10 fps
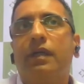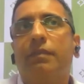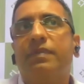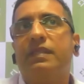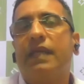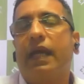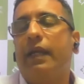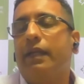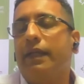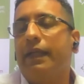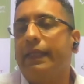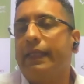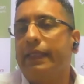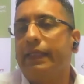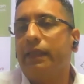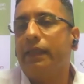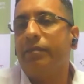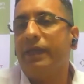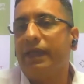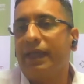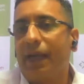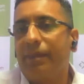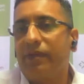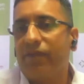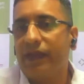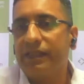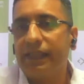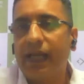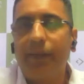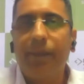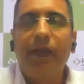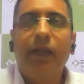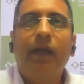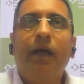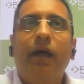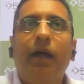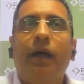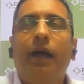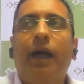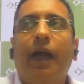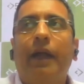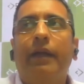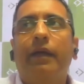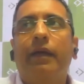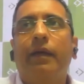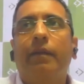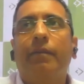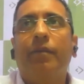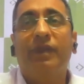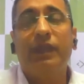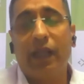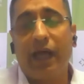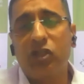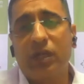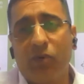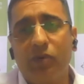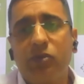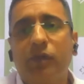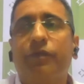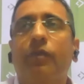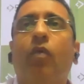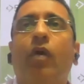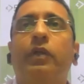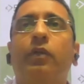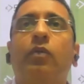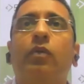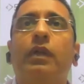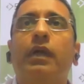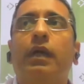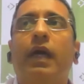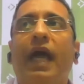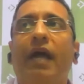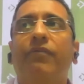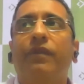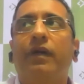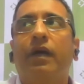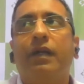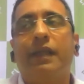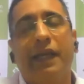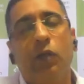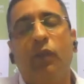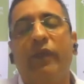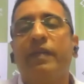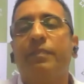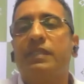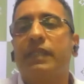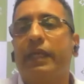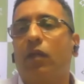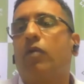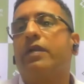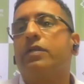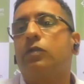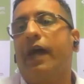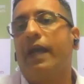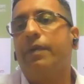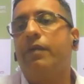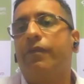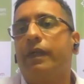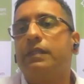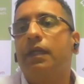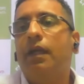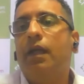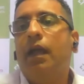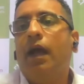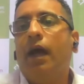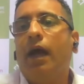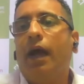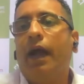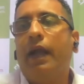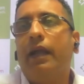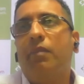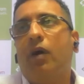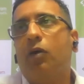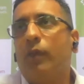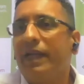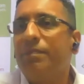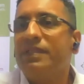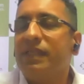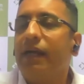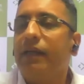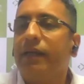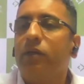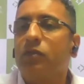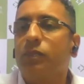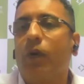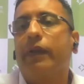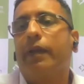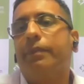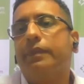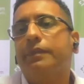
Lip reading: 30% in mid cap and flexi cap. And within large cap also, if you want, you could have a 10 to 20% allocation to hybrid funds, and about 20% into small cap.